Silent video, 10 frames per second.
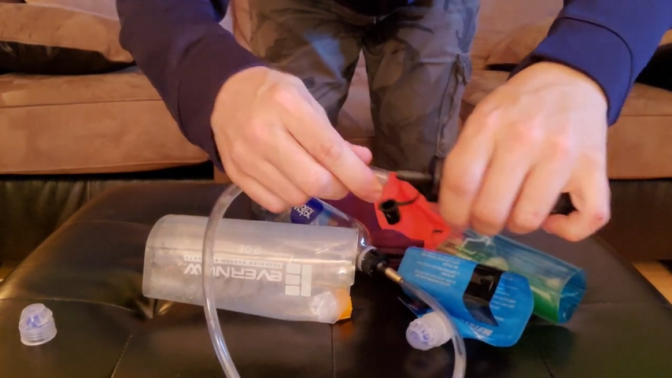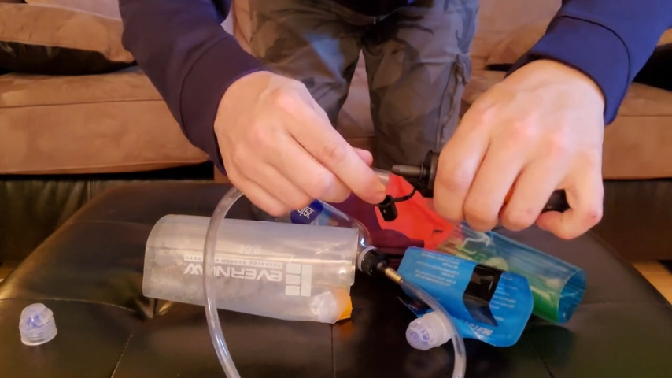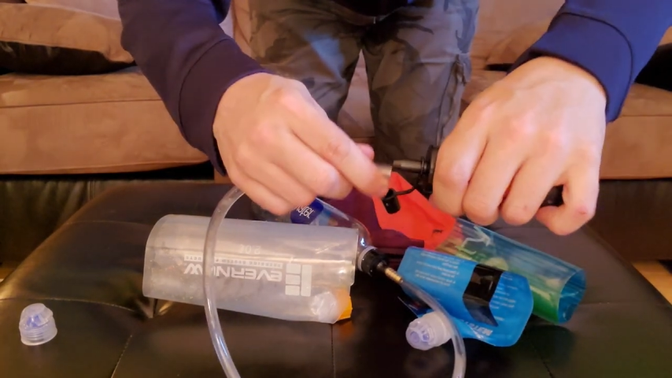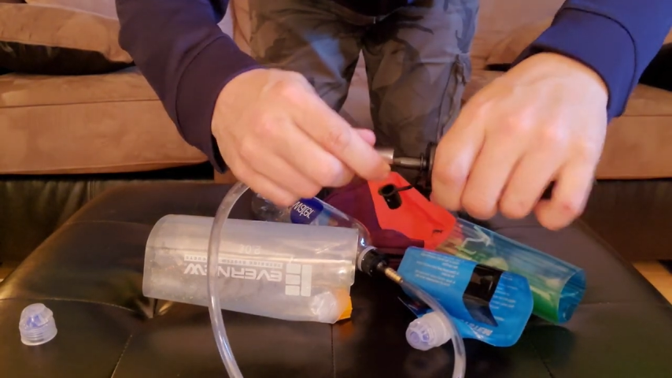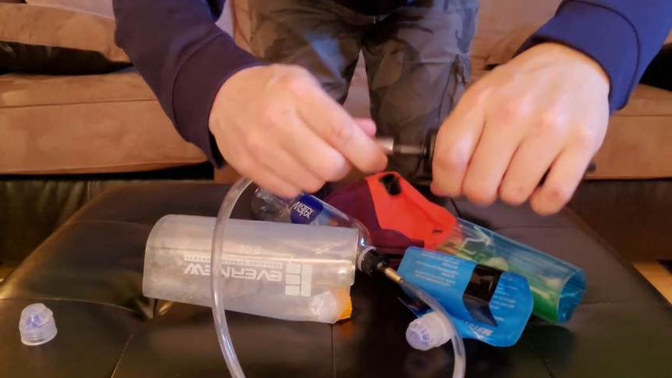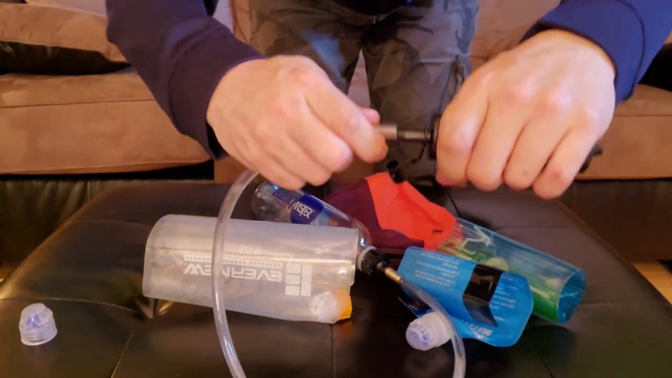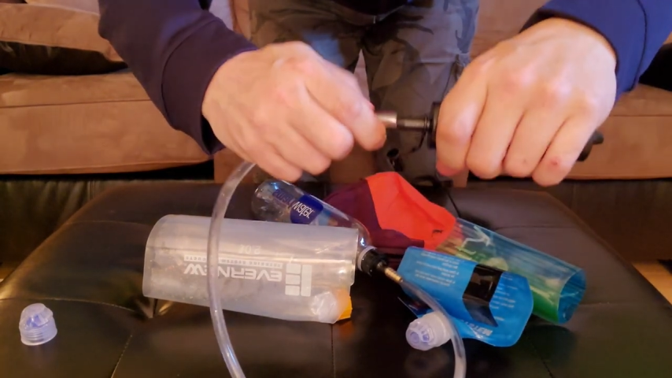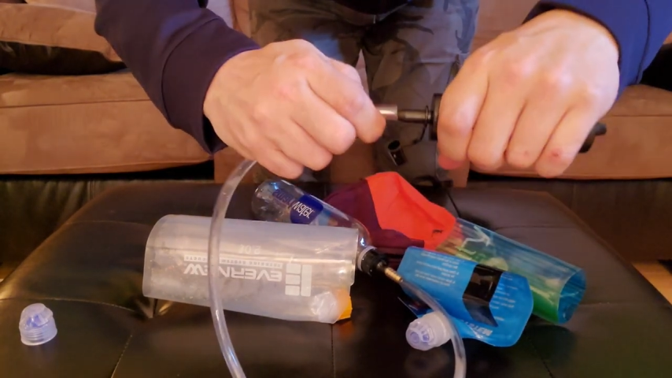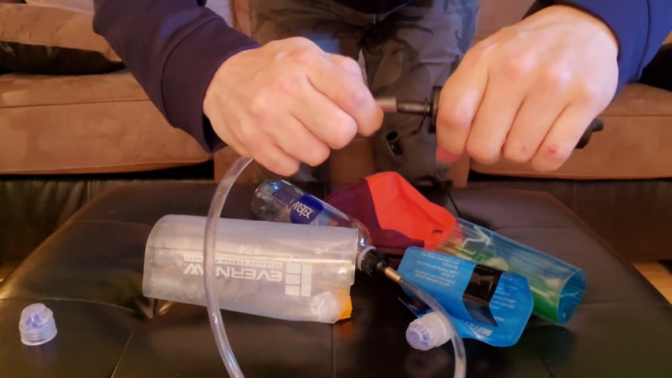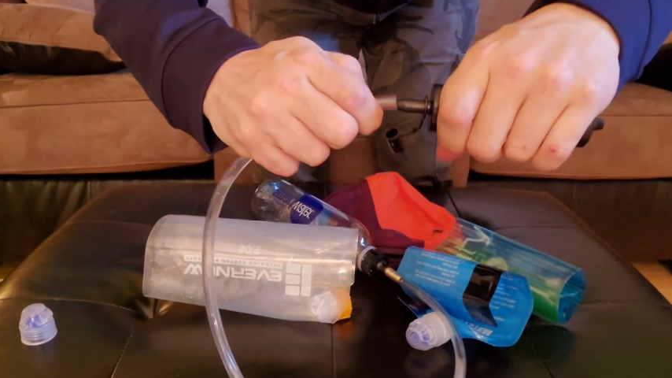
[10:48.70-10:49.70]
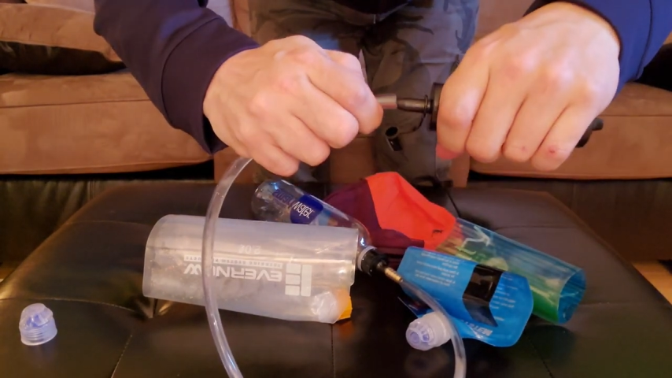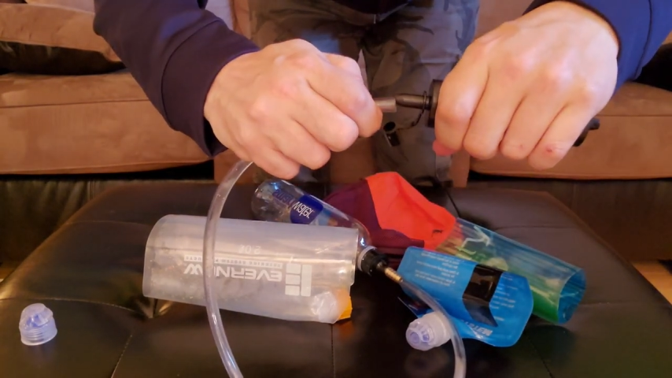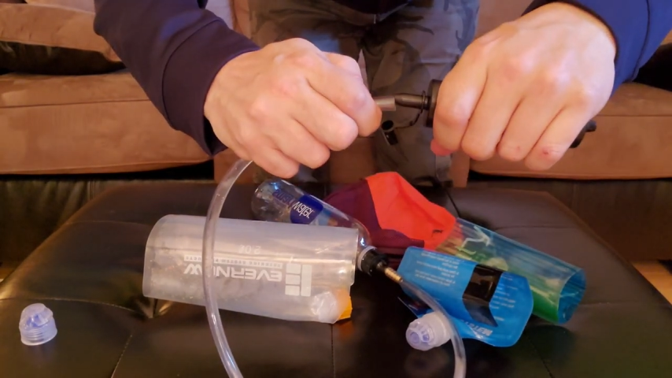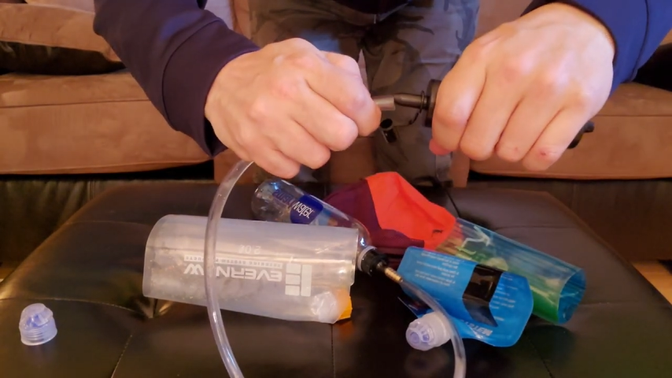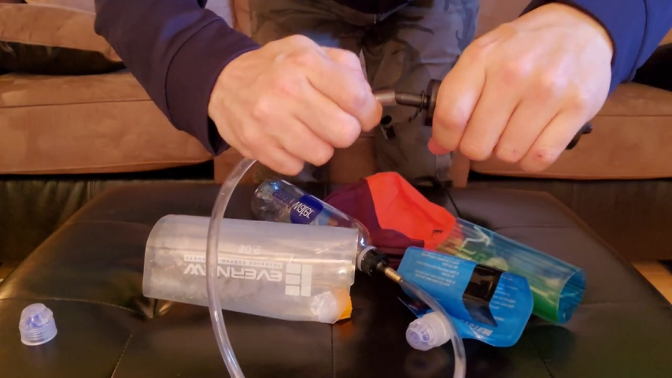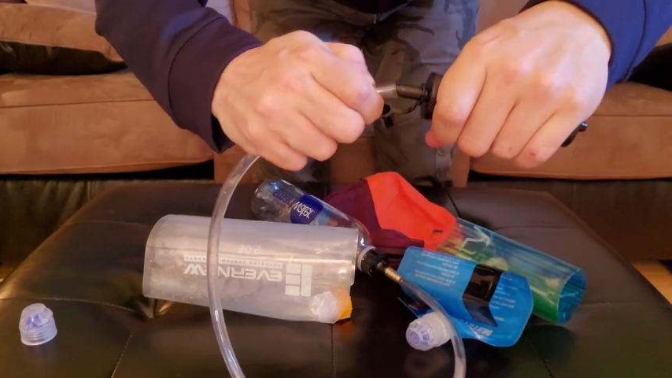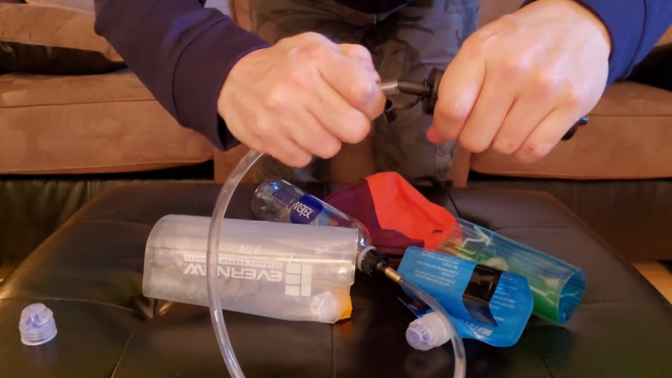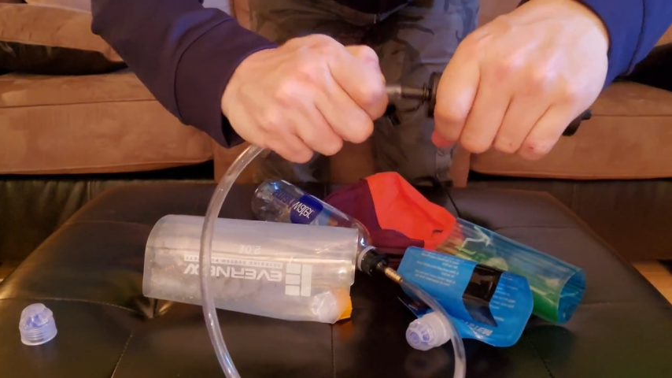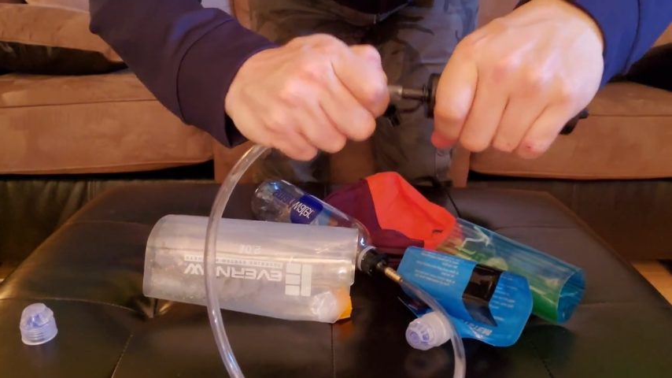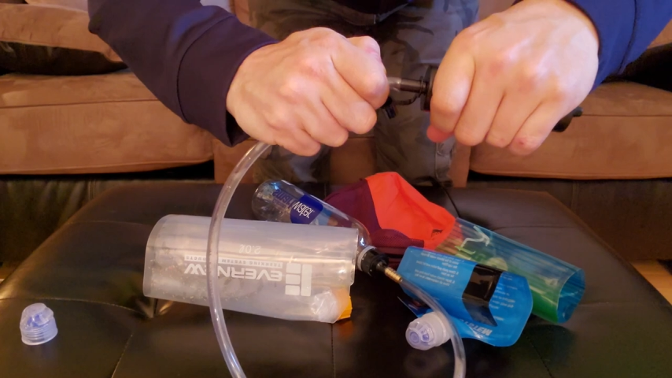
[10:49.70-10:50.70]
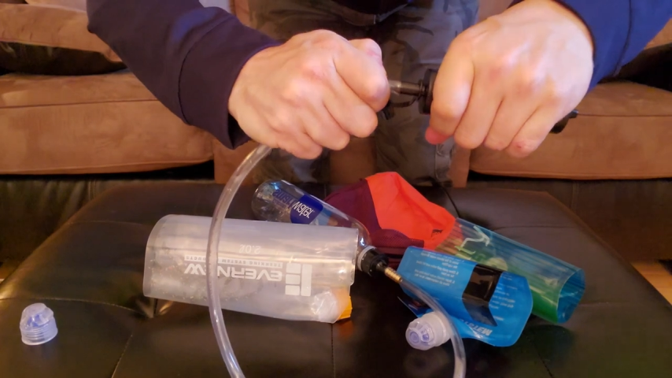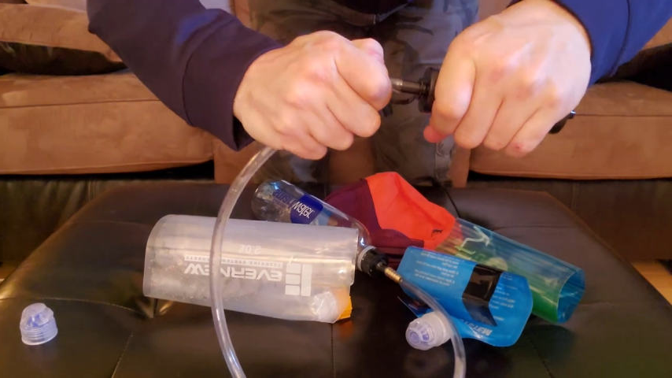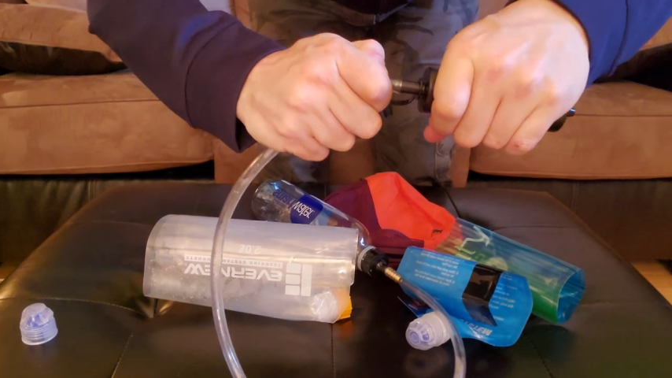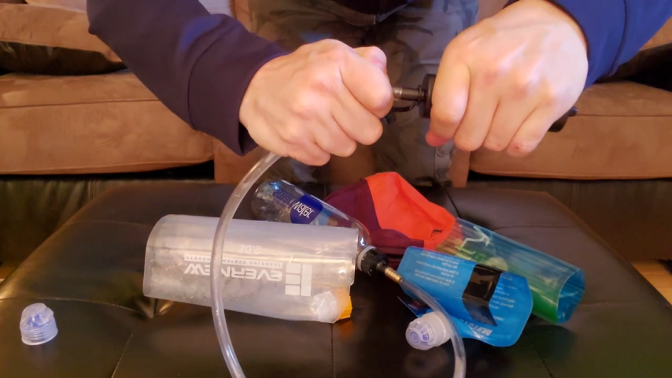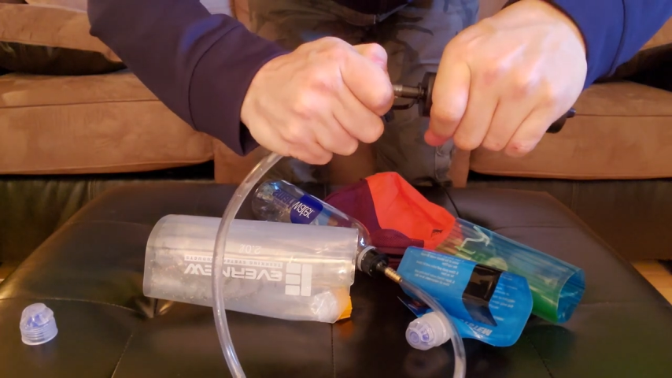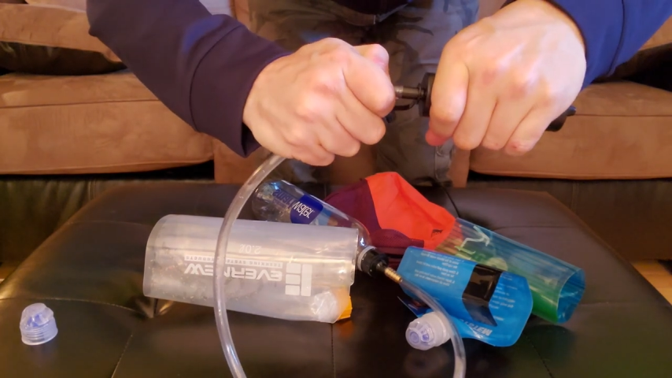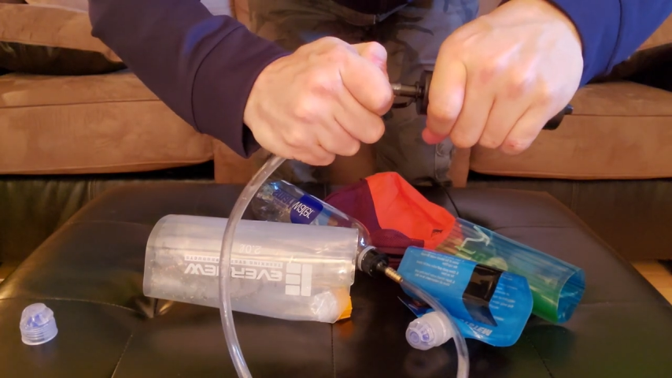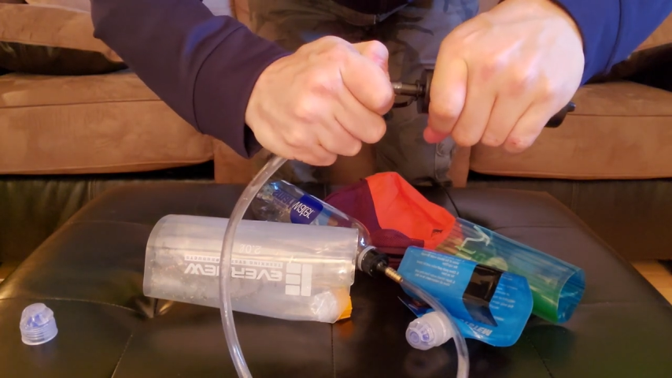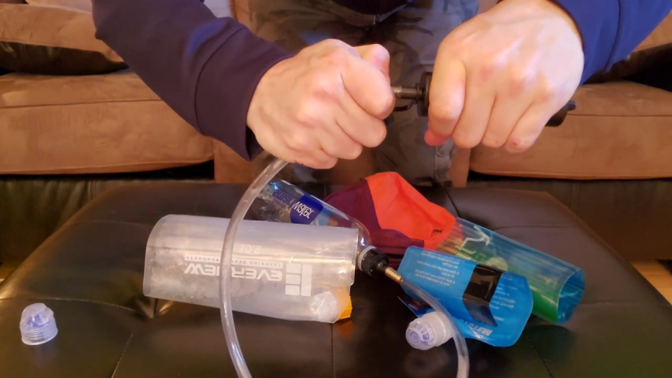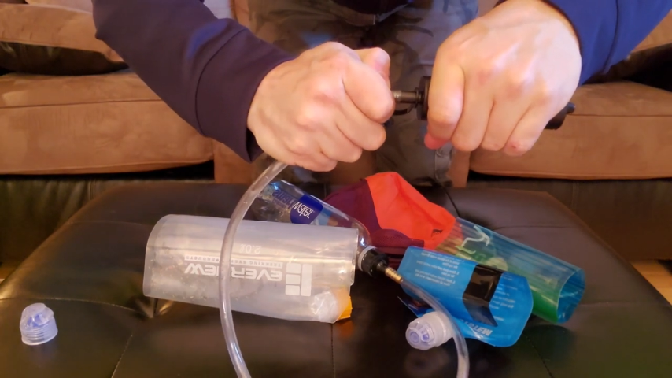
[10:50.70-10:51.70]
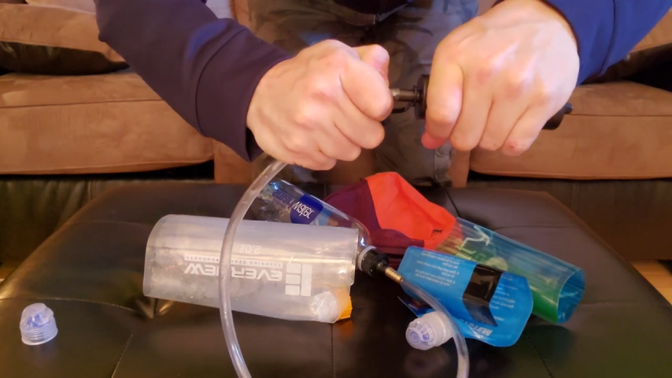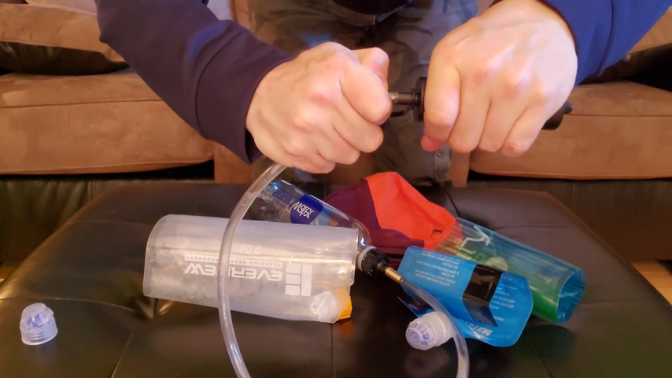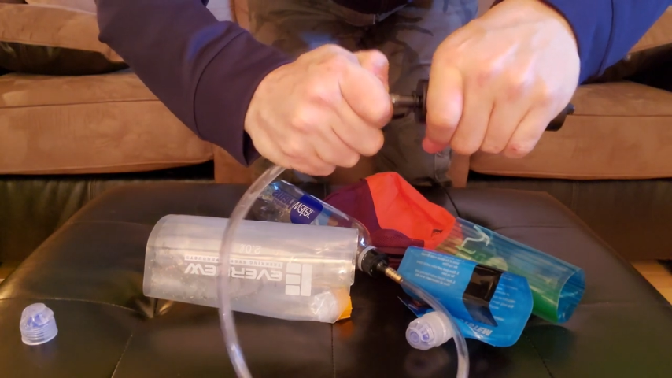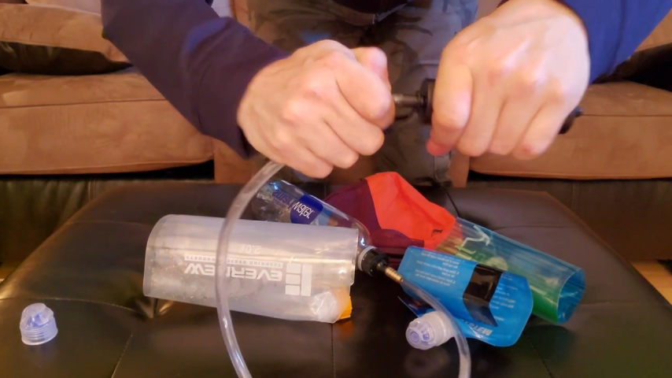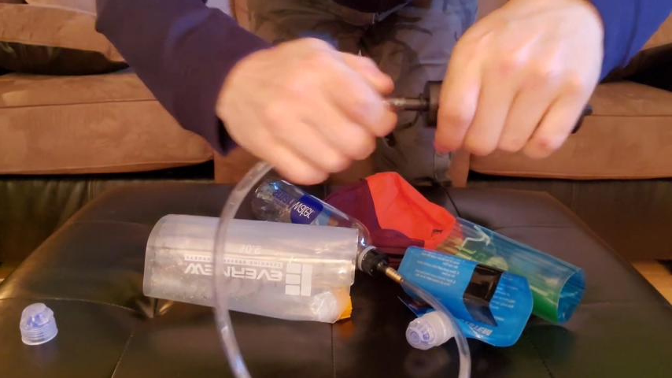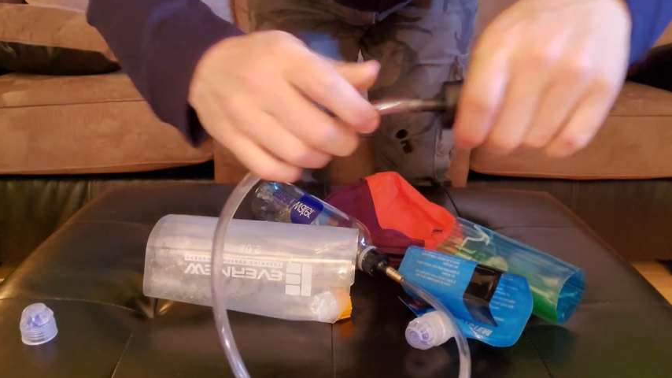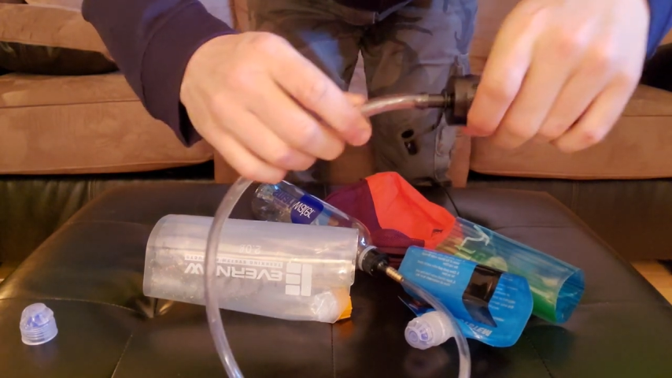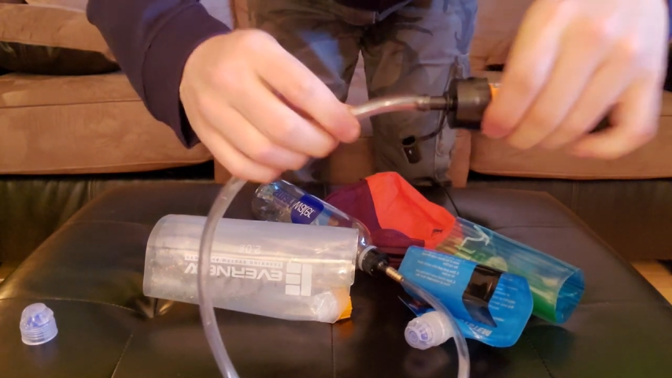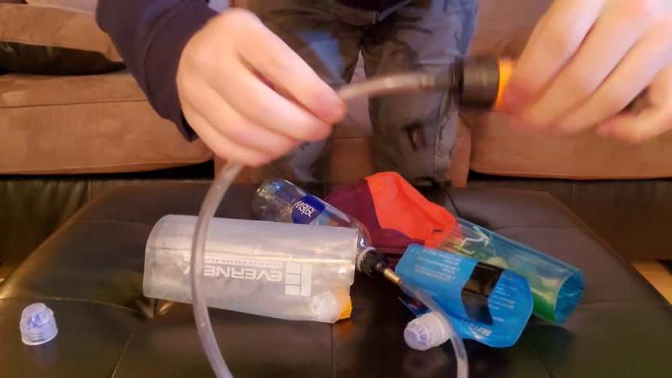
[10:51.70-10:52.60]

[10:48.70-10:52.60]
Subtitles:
(no speaker visible)